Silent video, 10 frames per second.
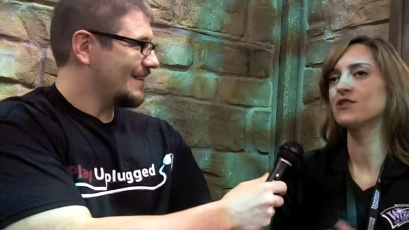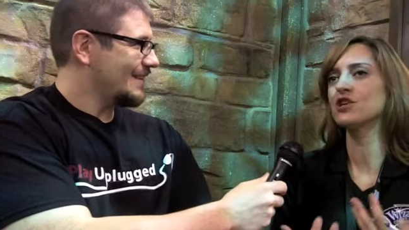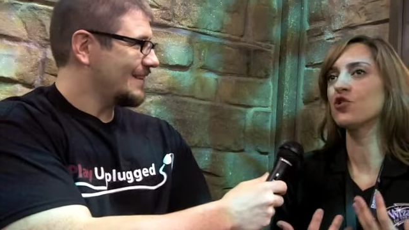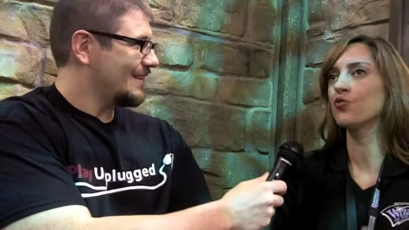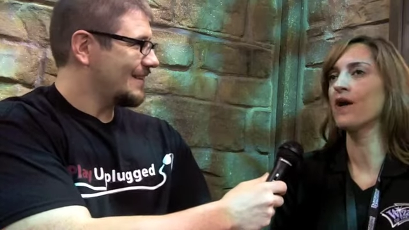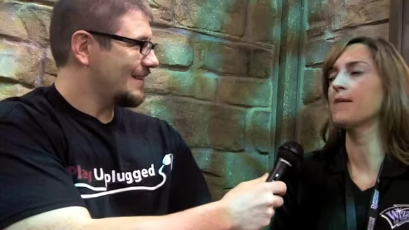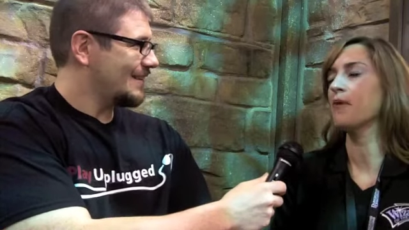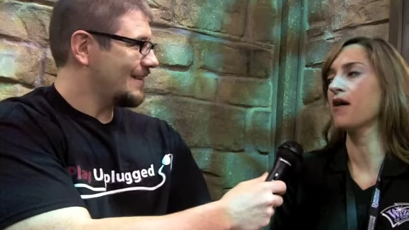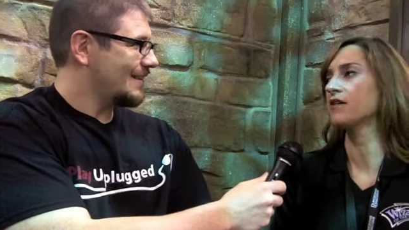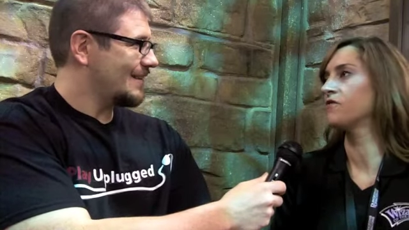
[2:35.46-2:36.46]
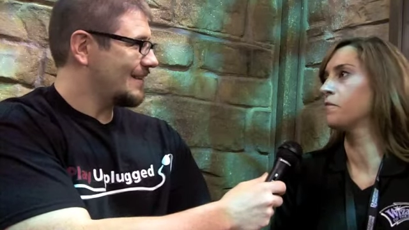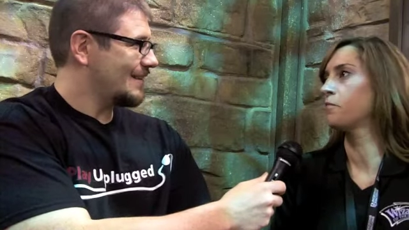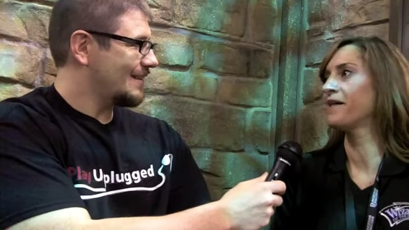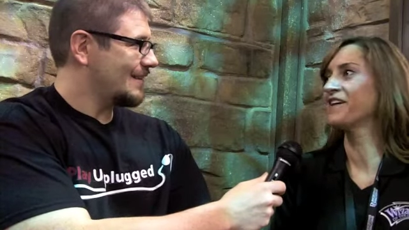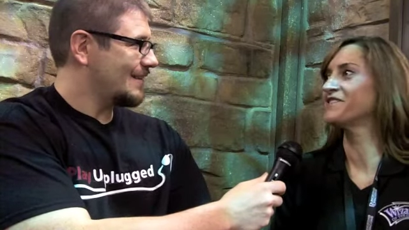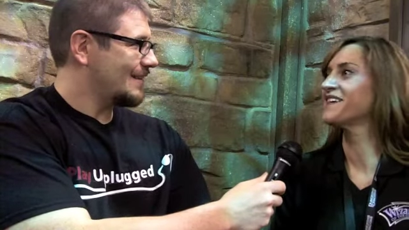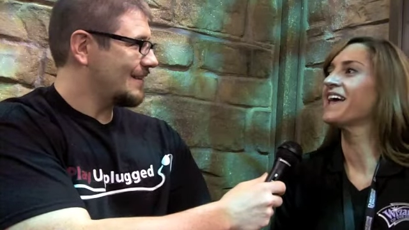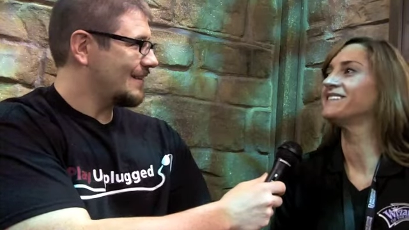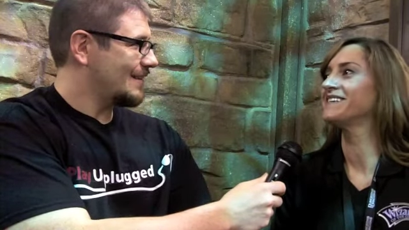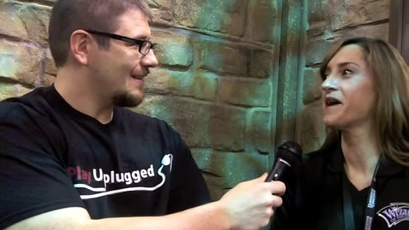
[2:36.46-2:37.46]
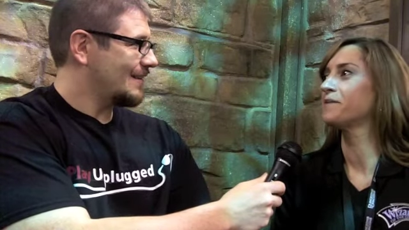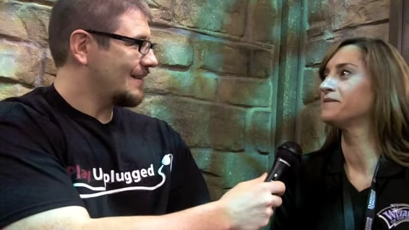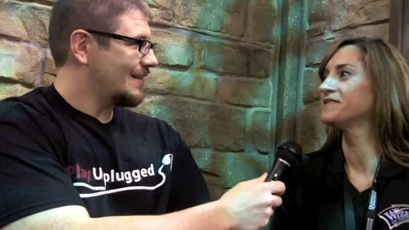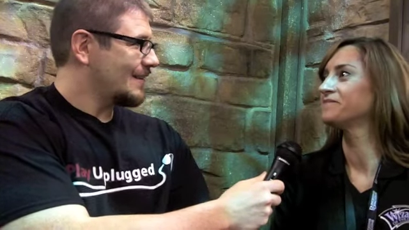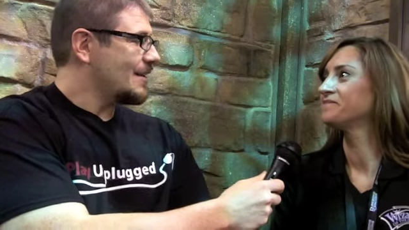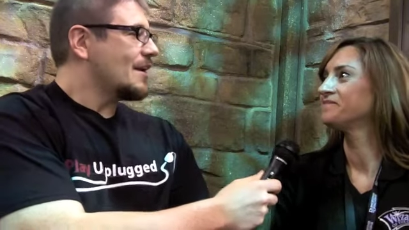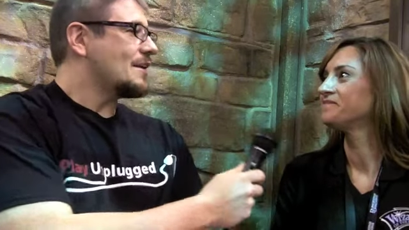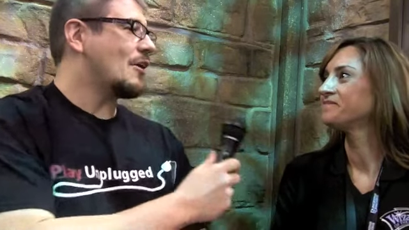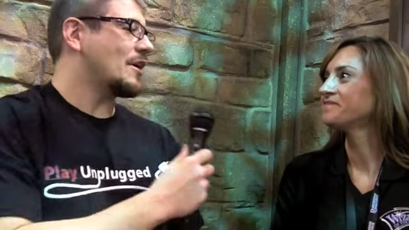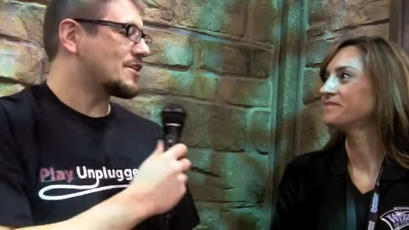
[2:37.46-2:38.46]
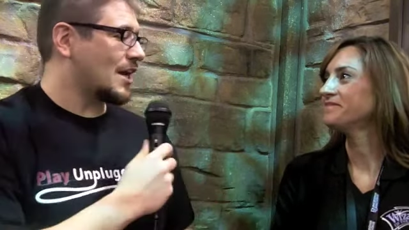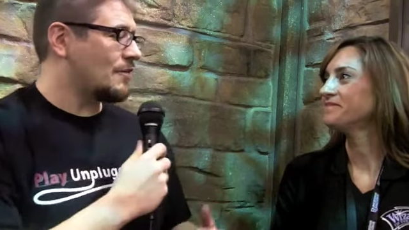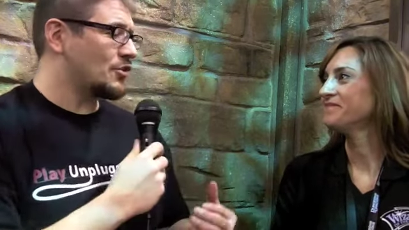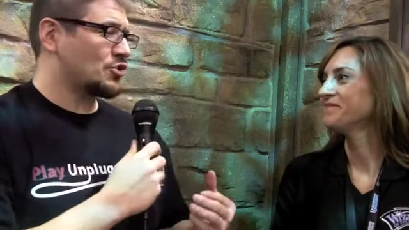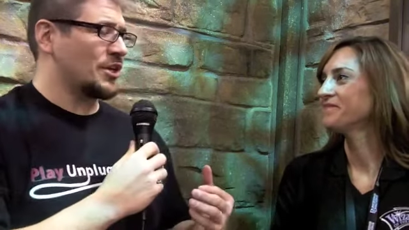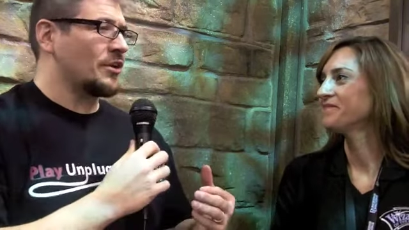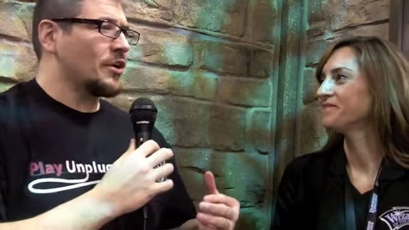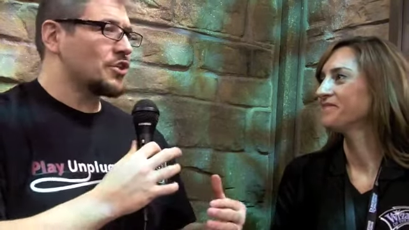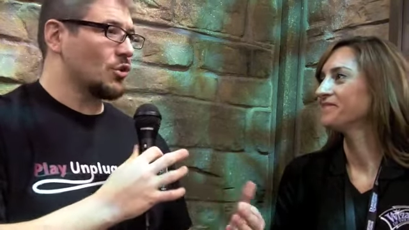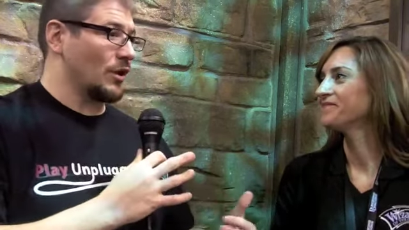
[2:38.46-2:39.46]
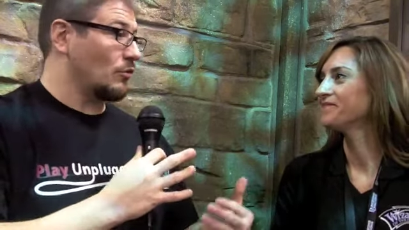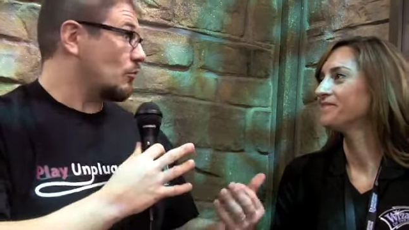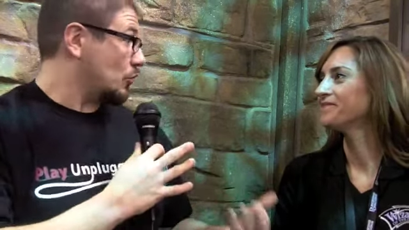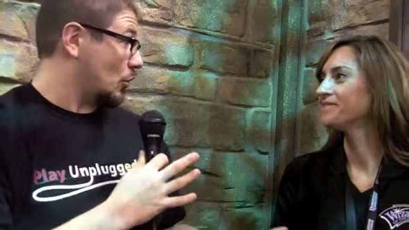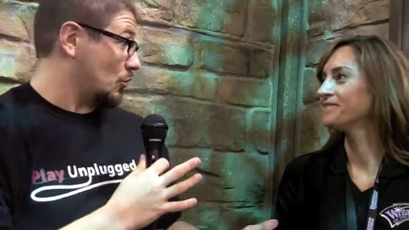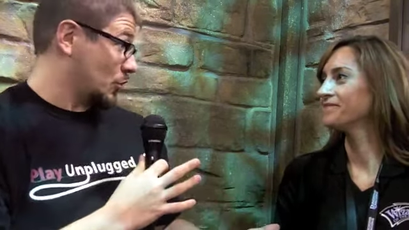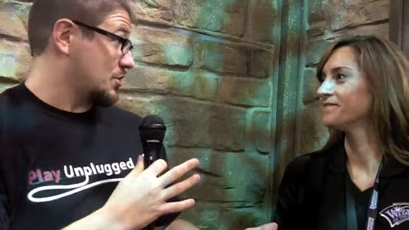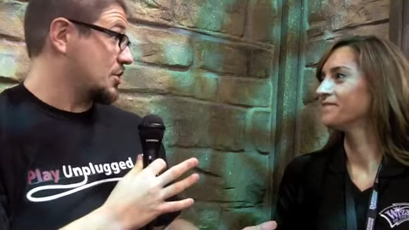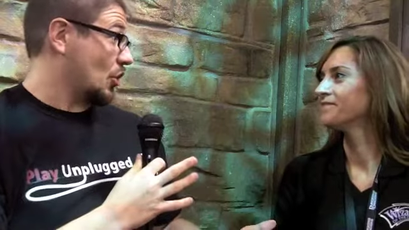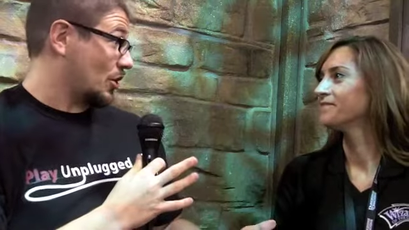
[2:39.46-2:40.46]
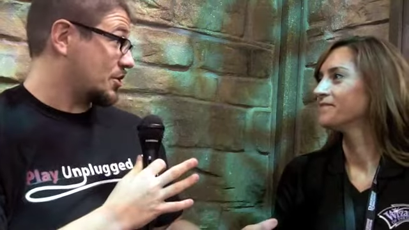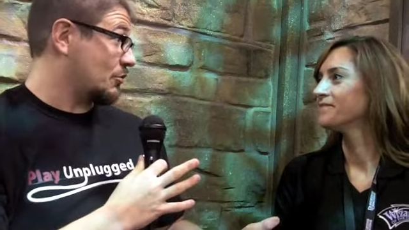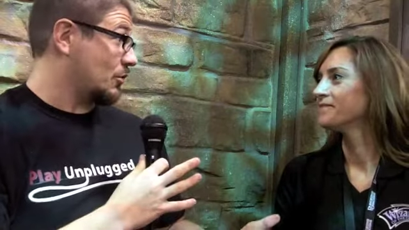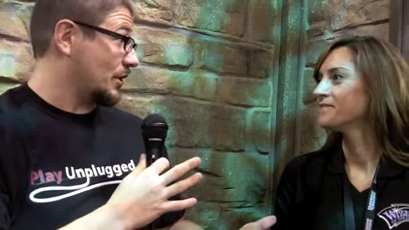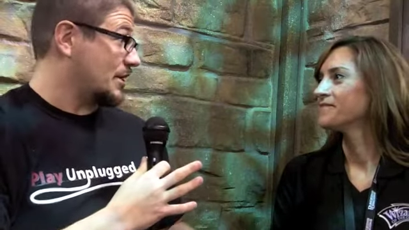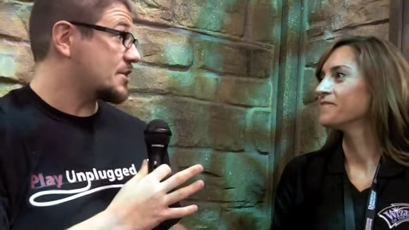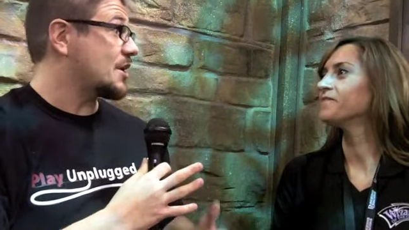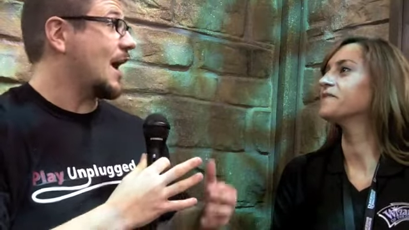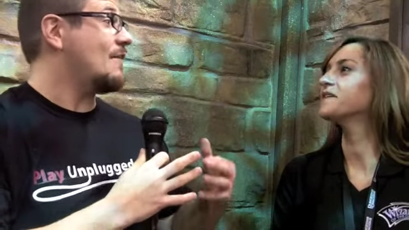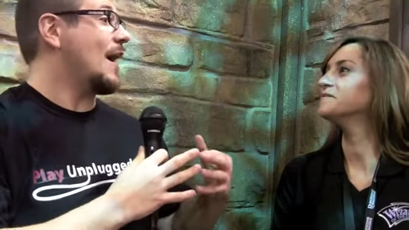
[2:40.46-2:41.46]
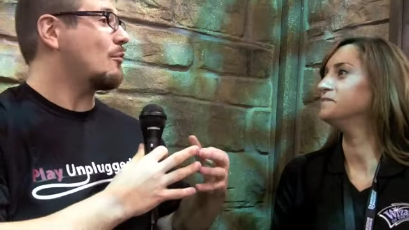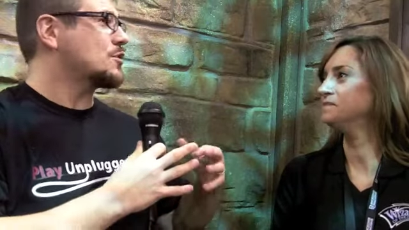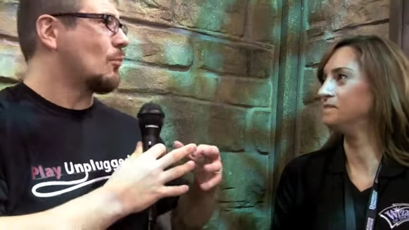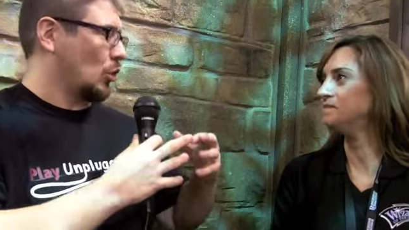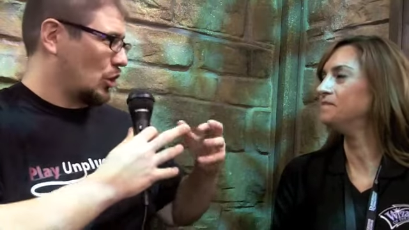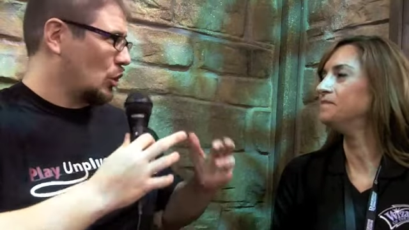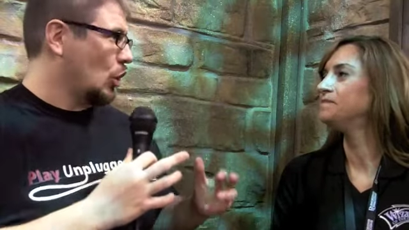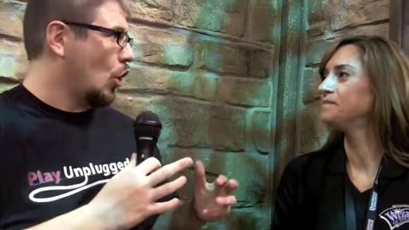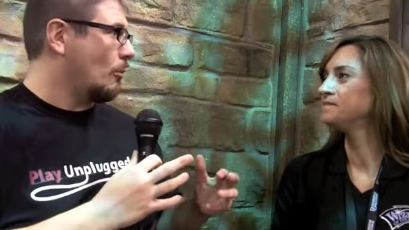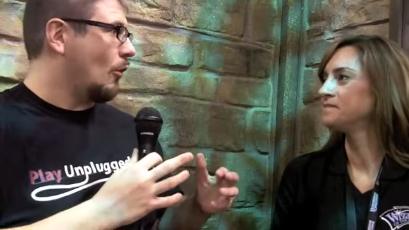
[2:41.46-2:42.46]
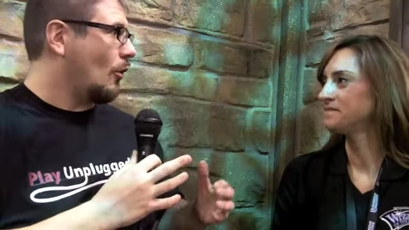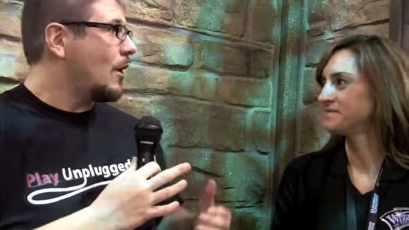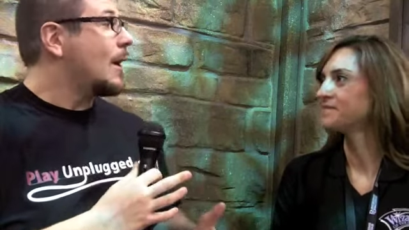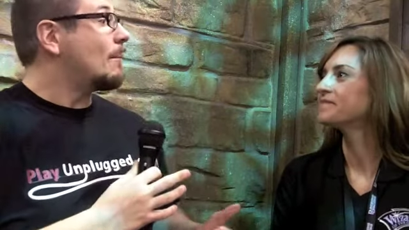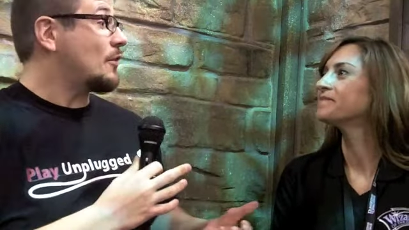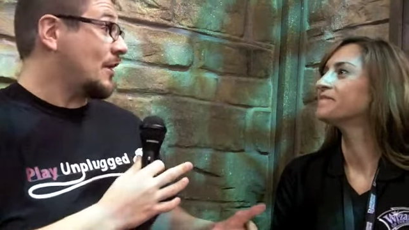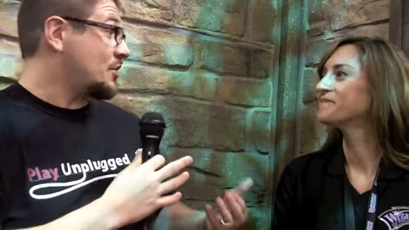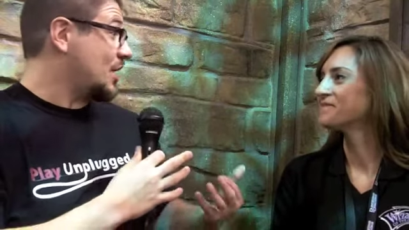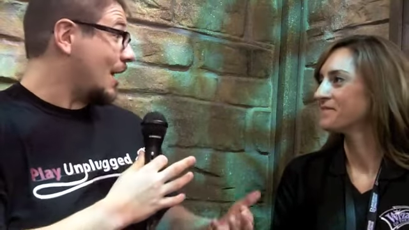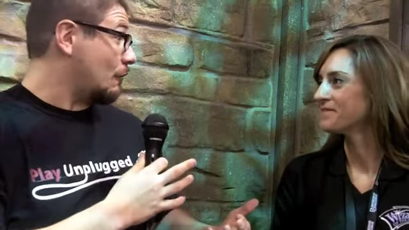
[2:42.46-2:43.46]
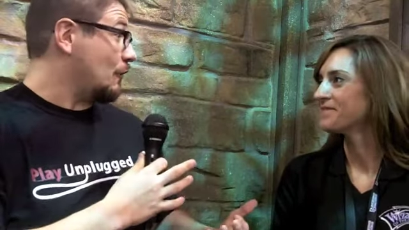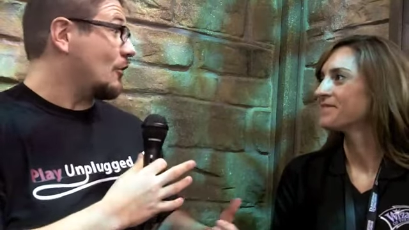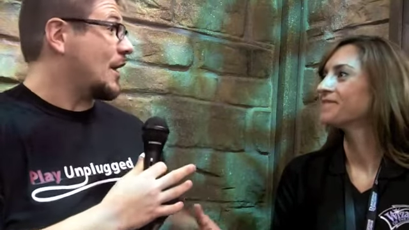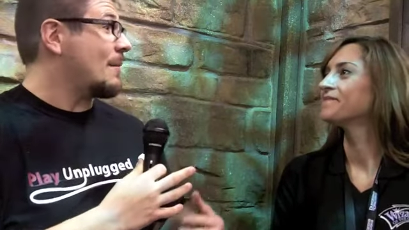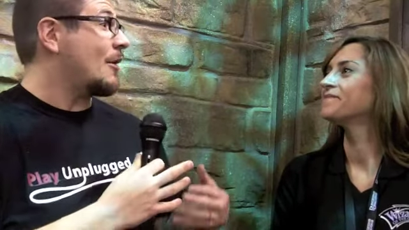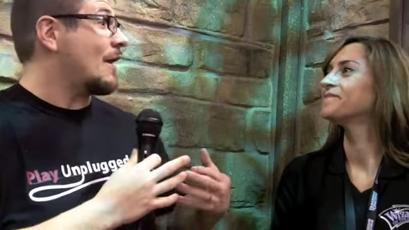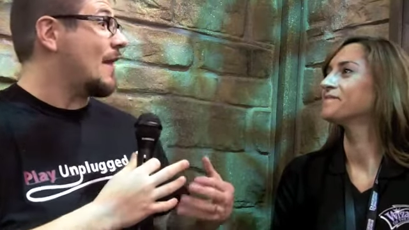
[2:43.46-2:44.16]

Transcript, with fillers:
Speaker 1: So it's a great product for both players and DMs.
Speaker 2: No, it's kind of interesting. So like there, there was the Dark Sun release, and that was more global. But then Shadowfell came out,